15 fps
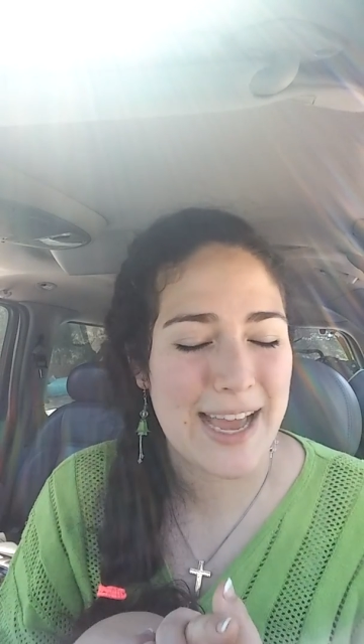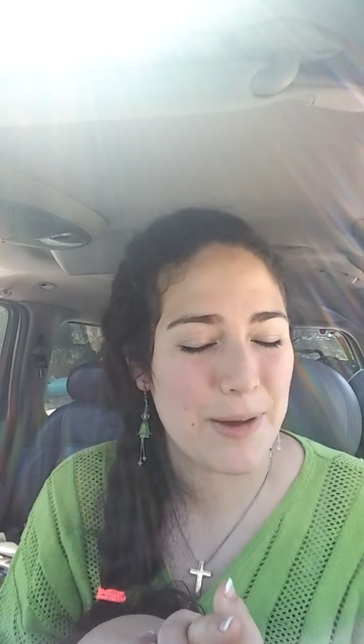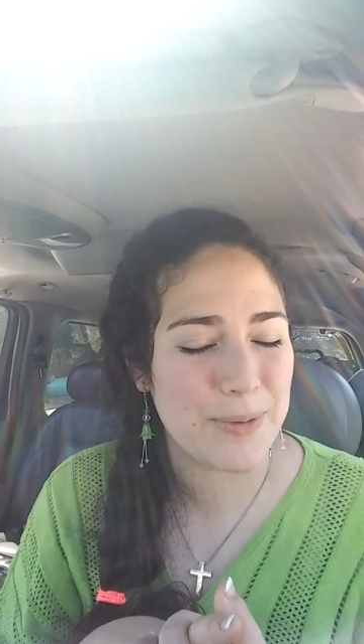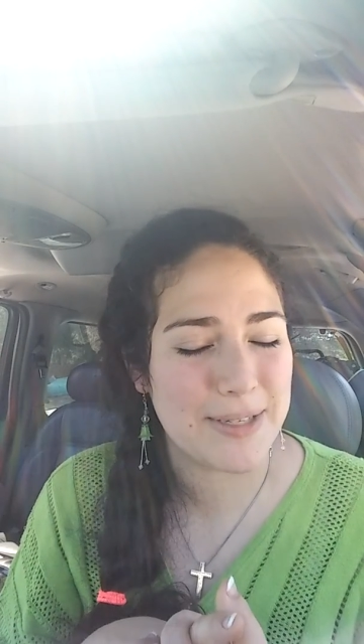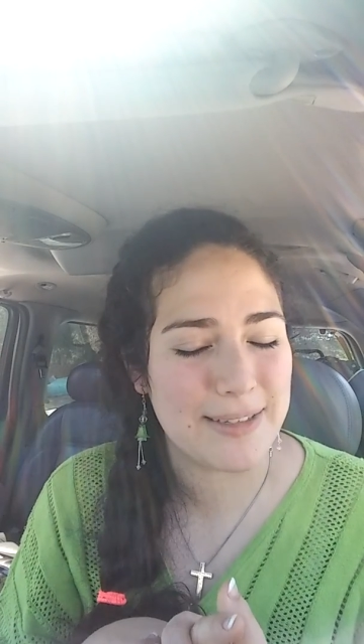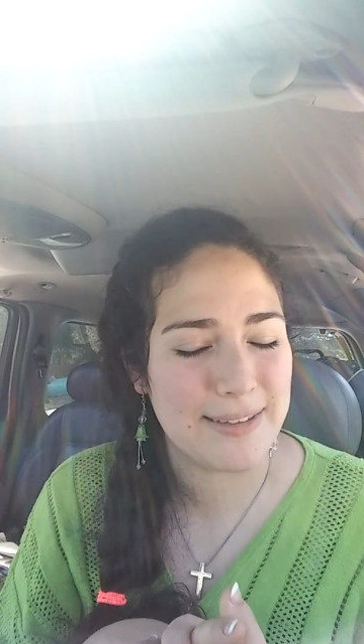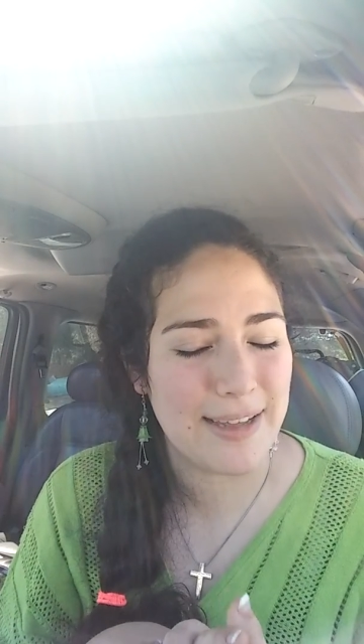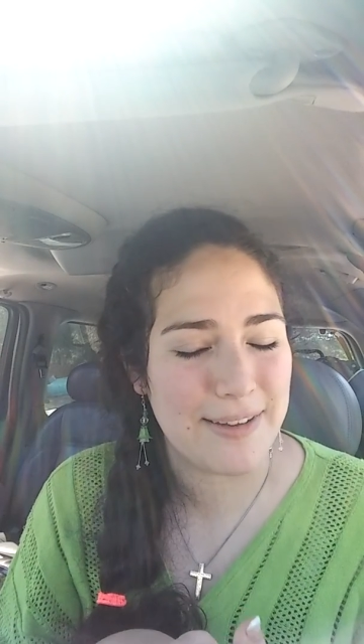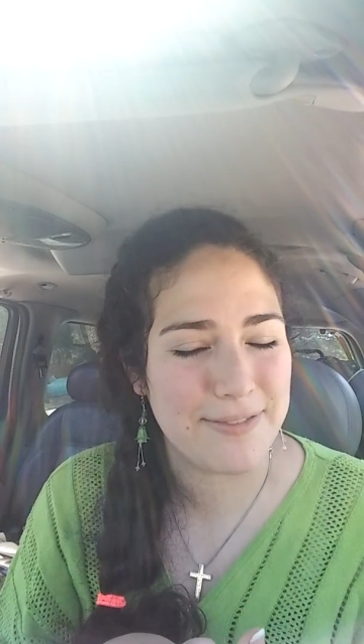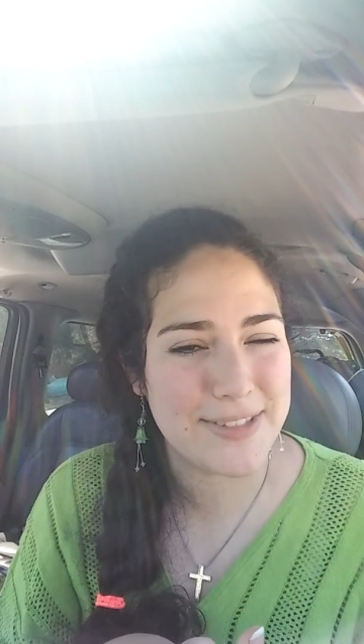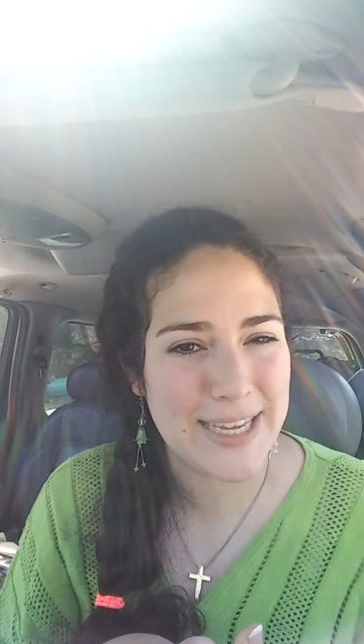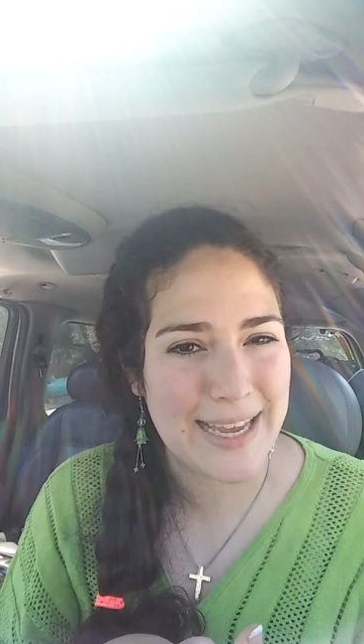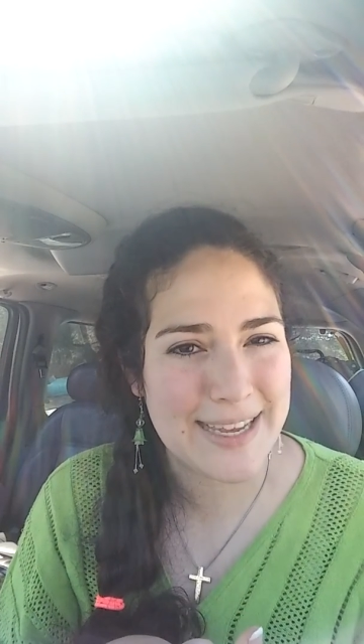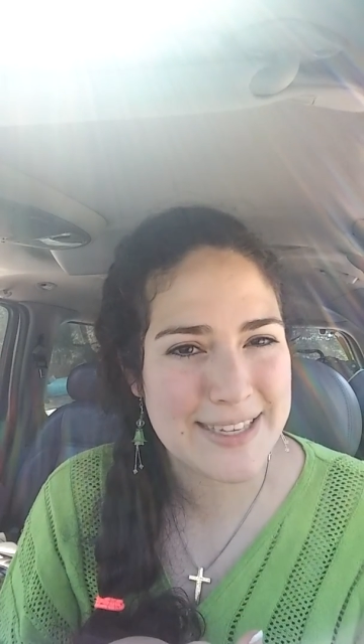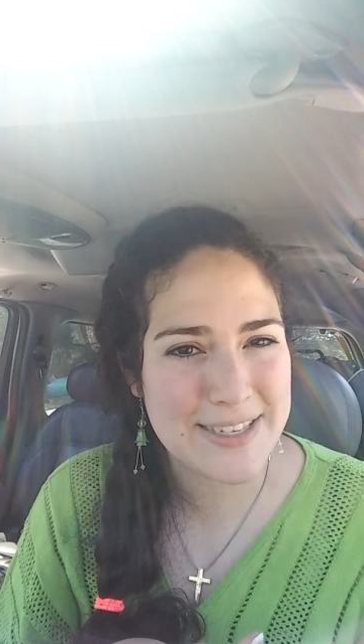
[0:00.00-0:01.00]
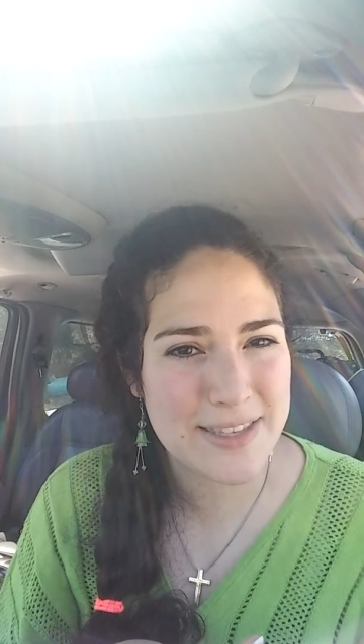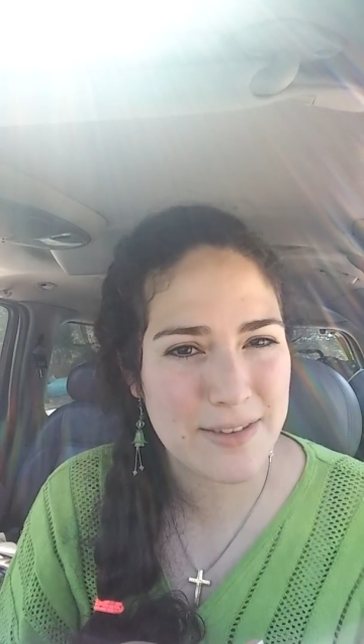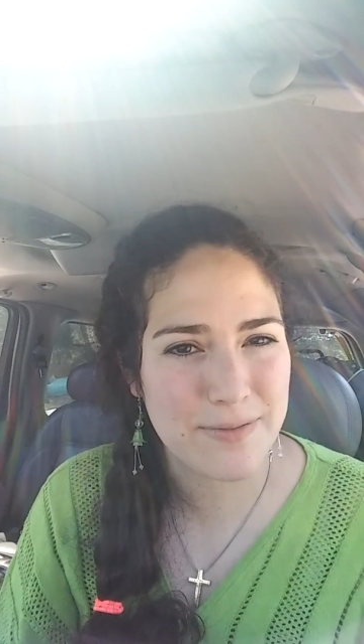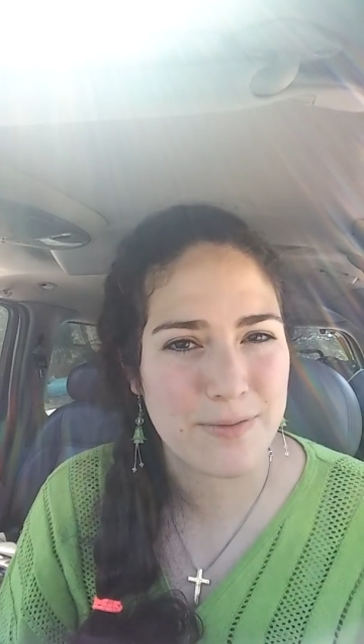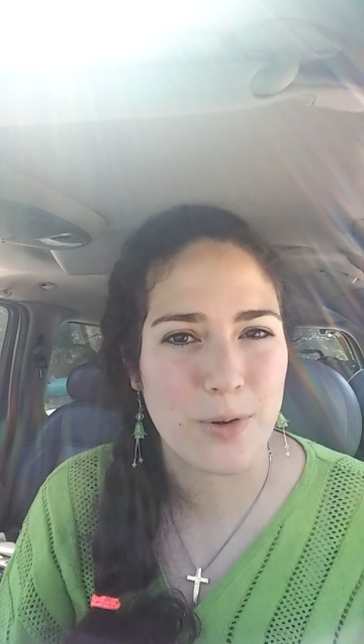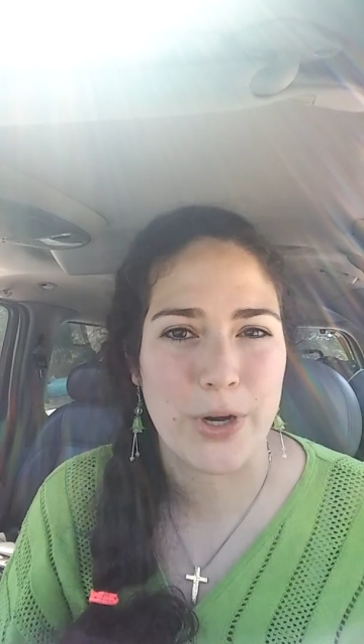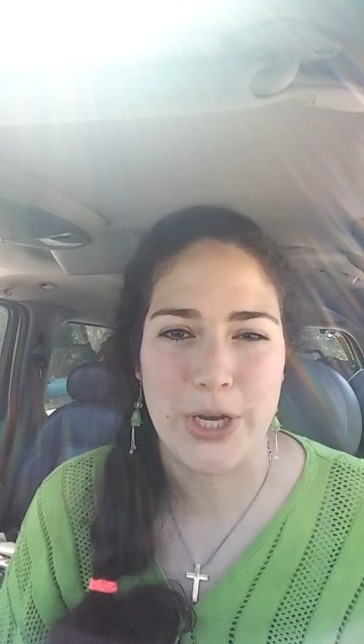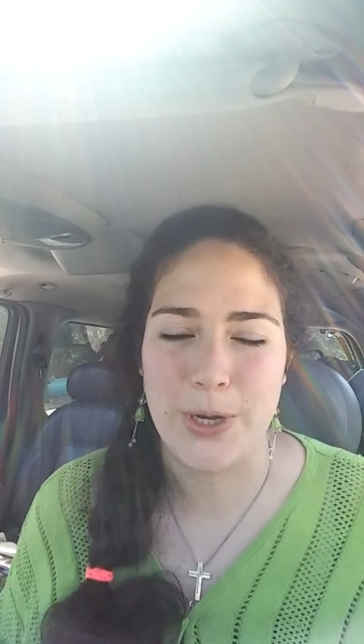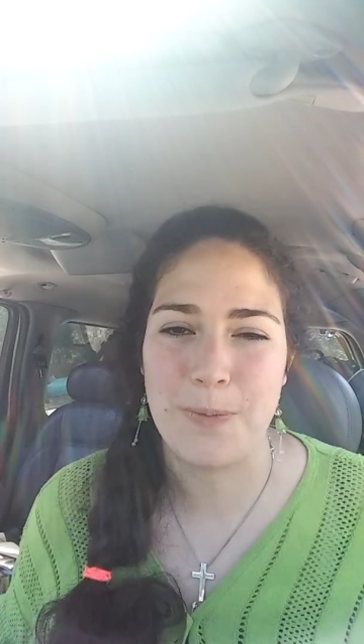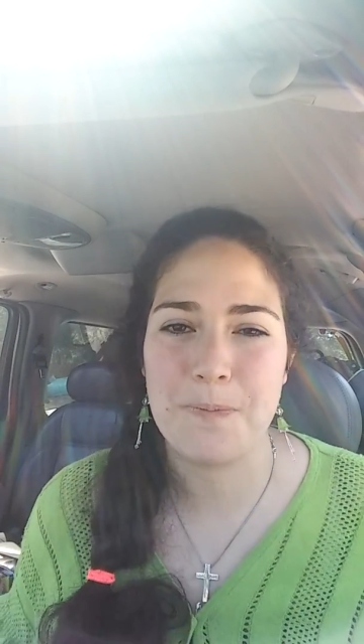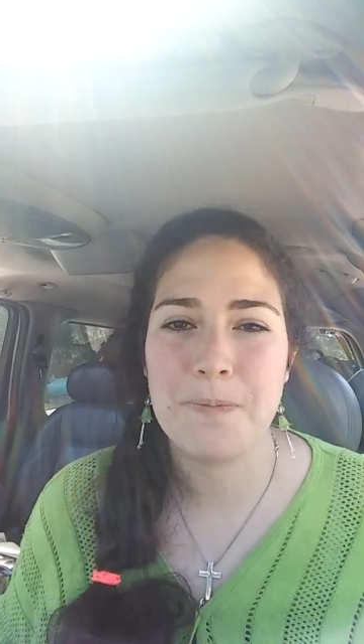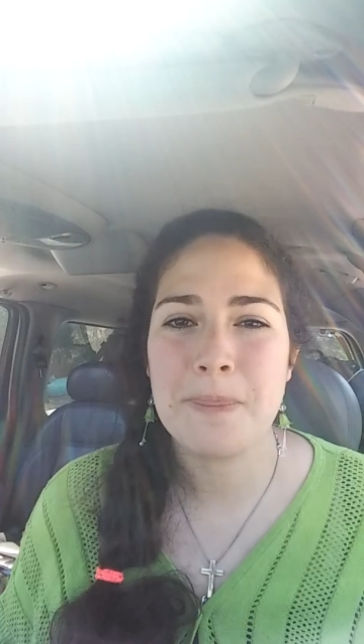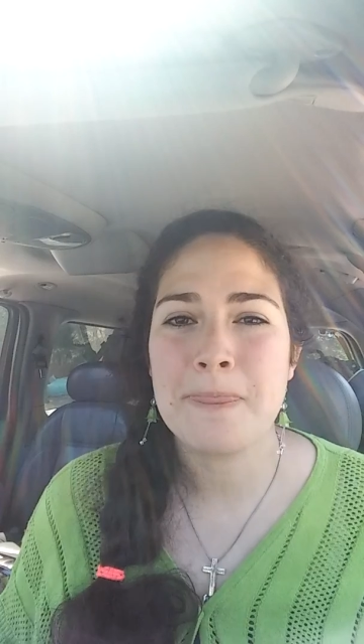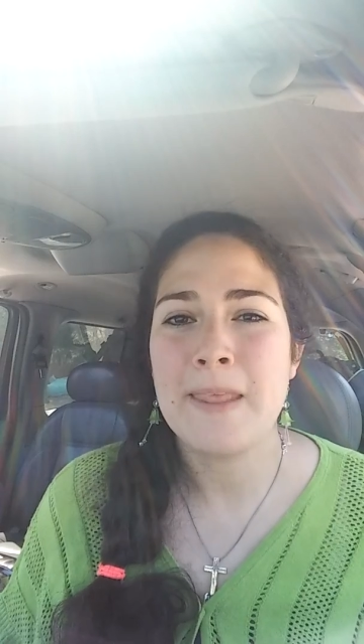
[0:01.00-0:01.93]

I would love to answer them for you.